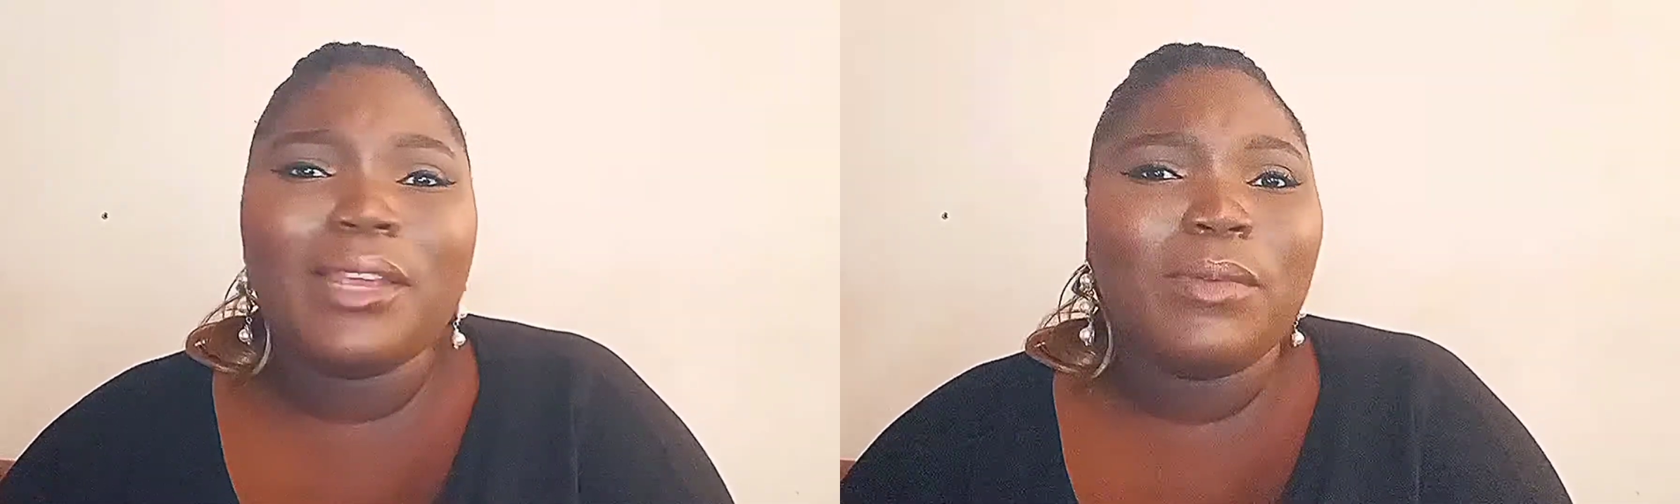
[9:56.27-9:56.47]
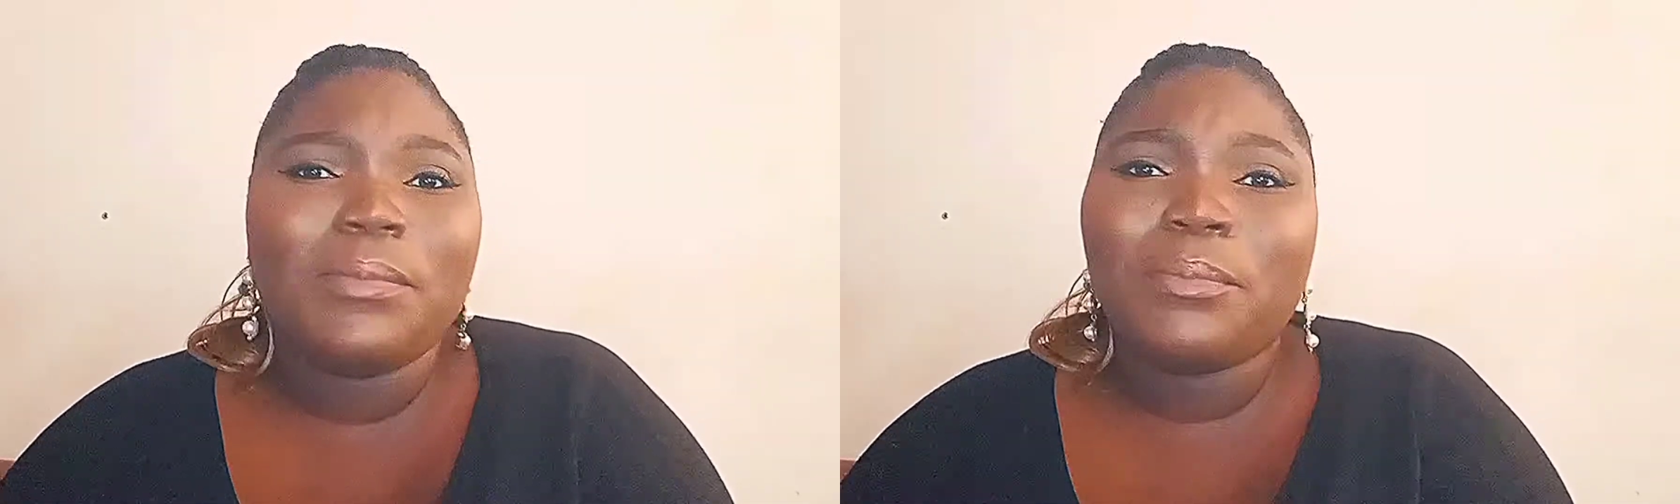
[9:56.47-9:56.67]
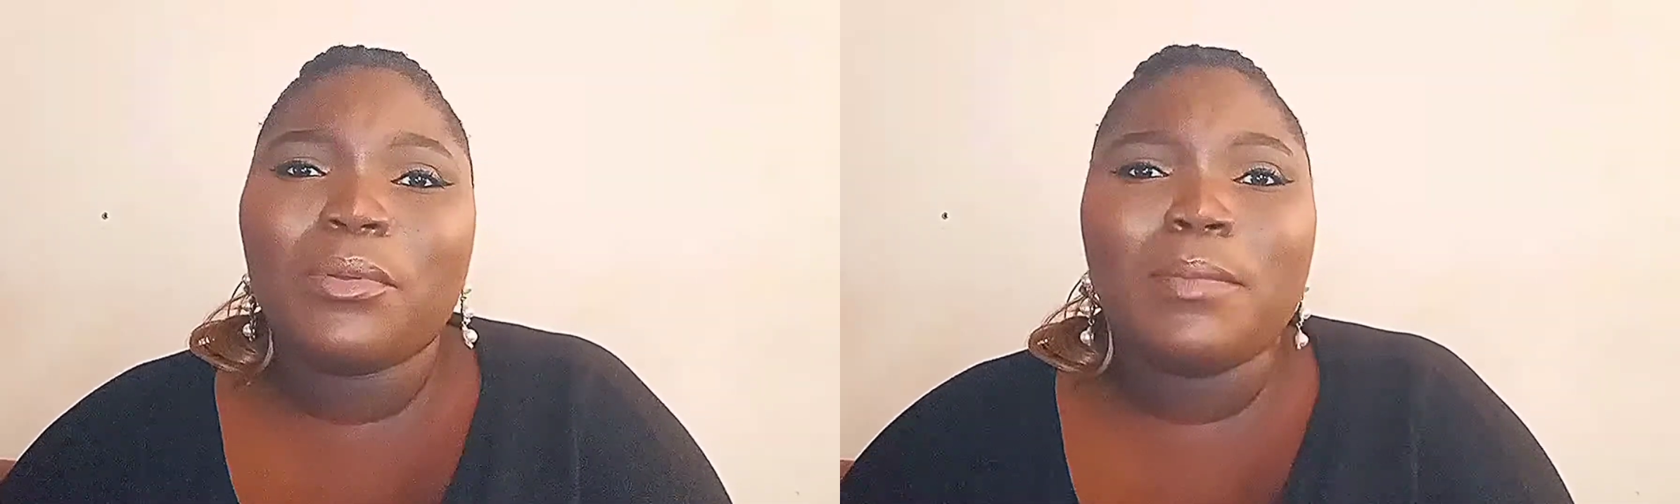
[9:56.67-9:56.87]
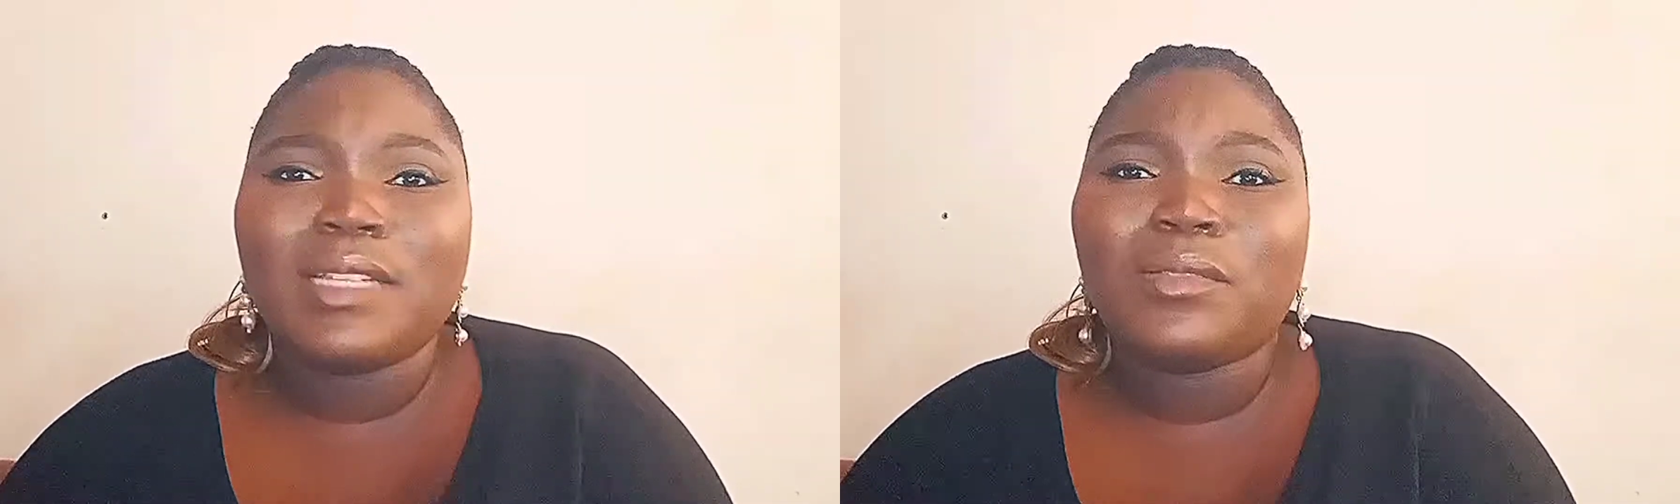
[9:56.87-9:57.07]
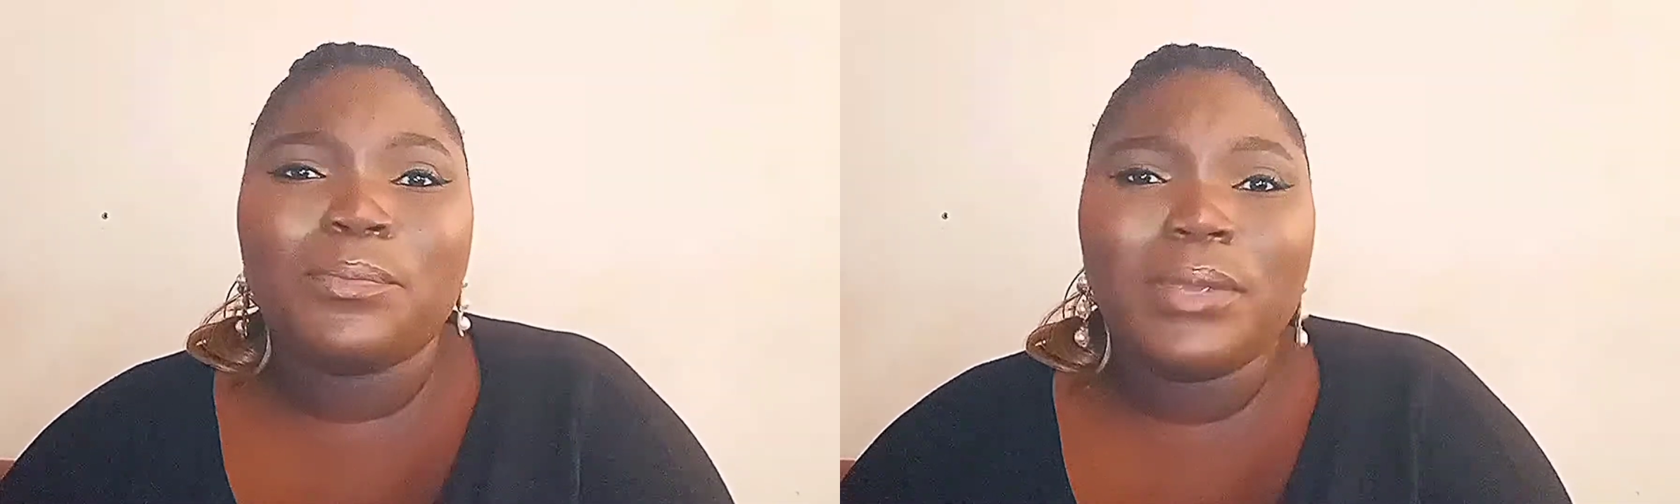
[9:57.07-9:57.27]
it when people
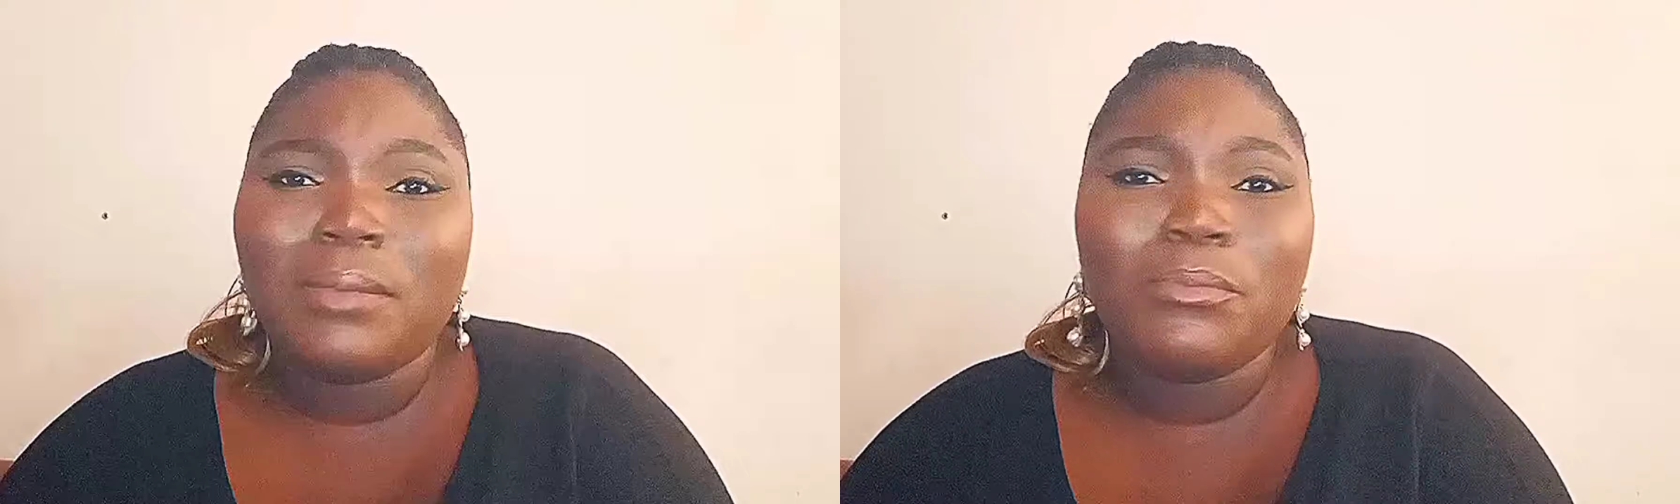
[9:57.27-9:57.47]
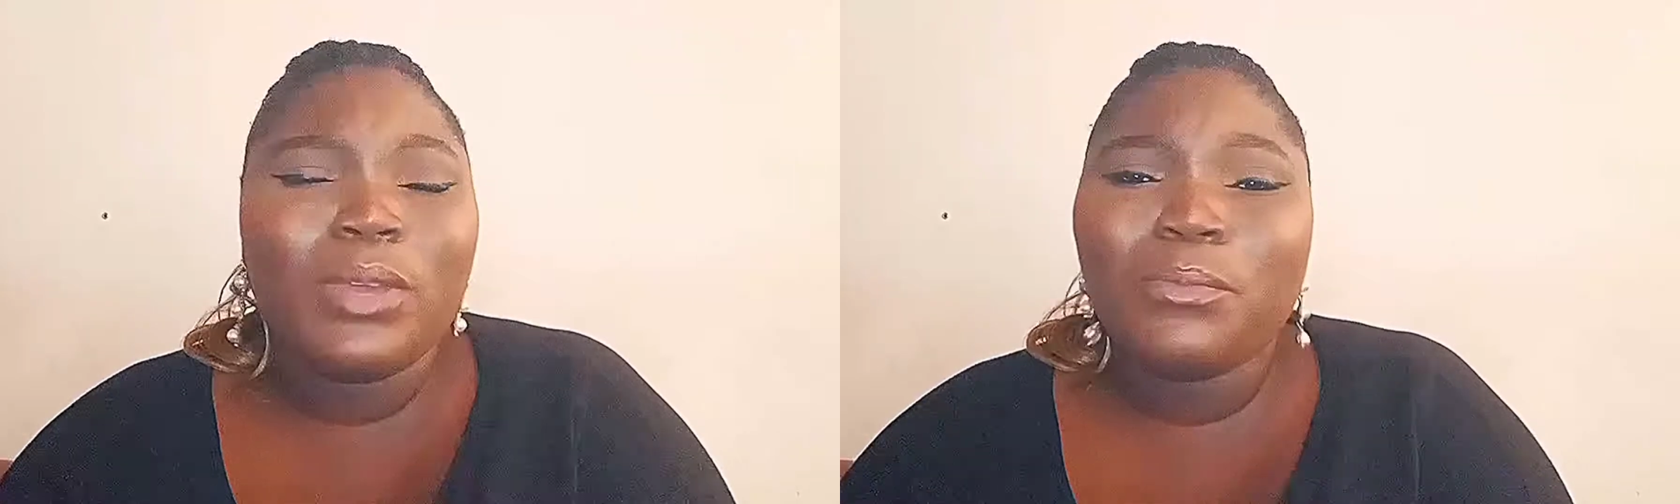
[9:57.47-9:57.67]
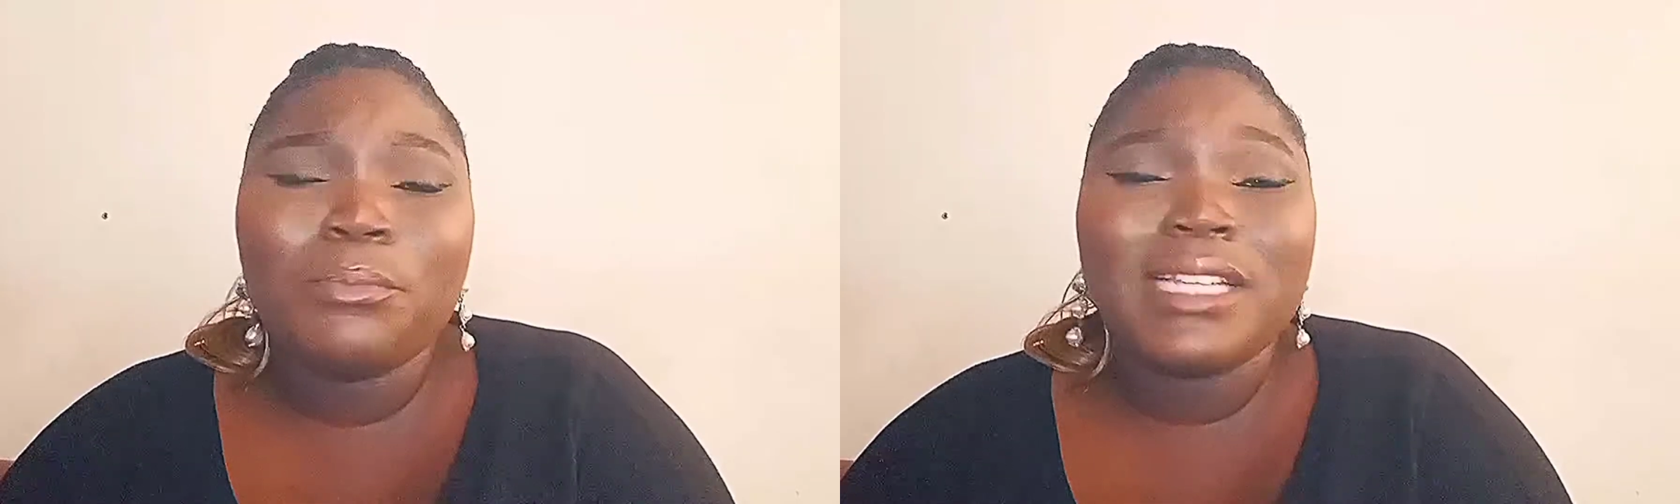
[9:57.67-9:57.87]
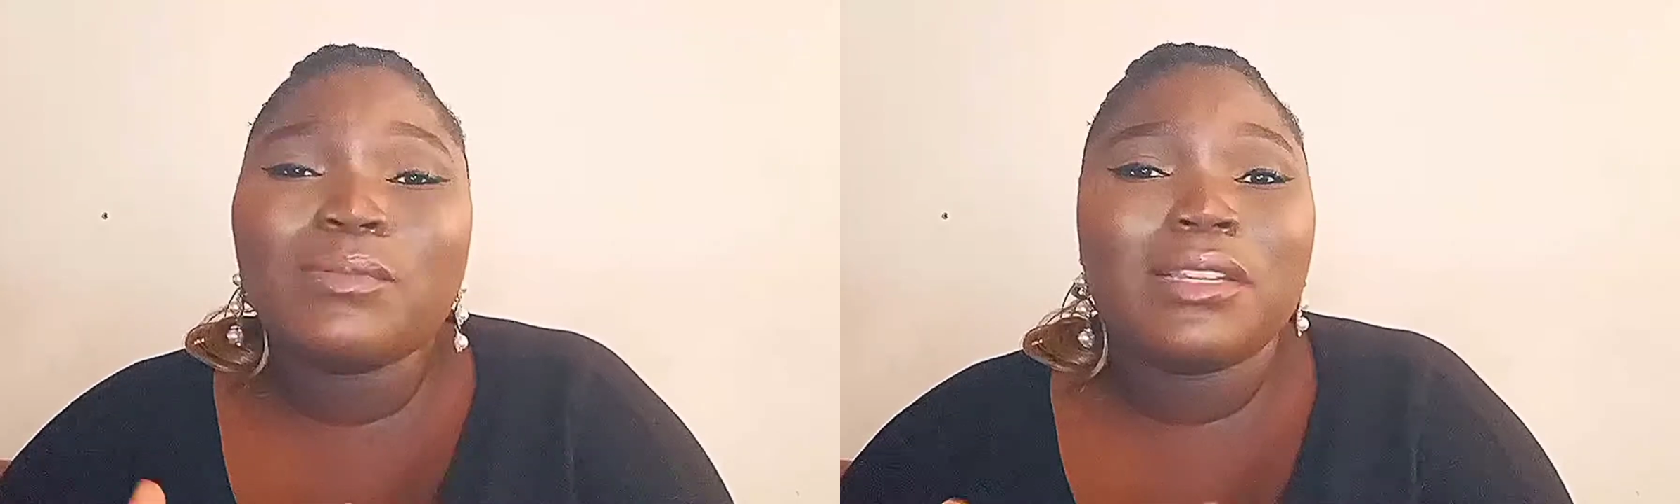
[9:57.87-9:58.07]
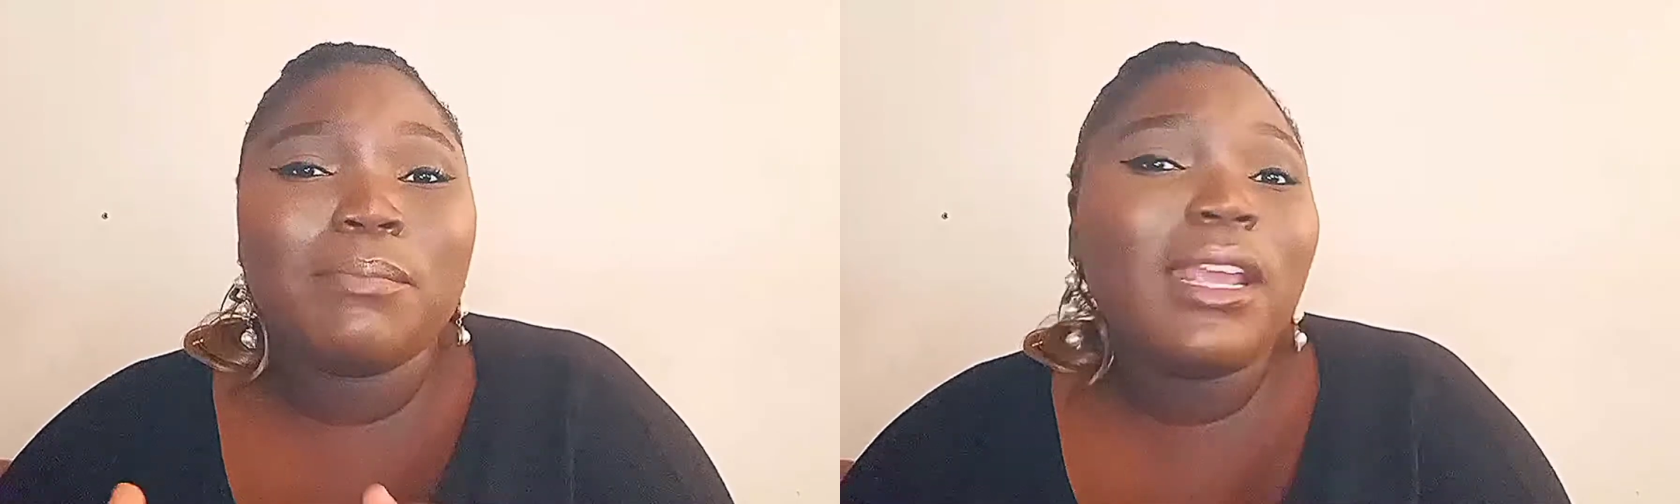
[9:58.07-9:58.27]
mess with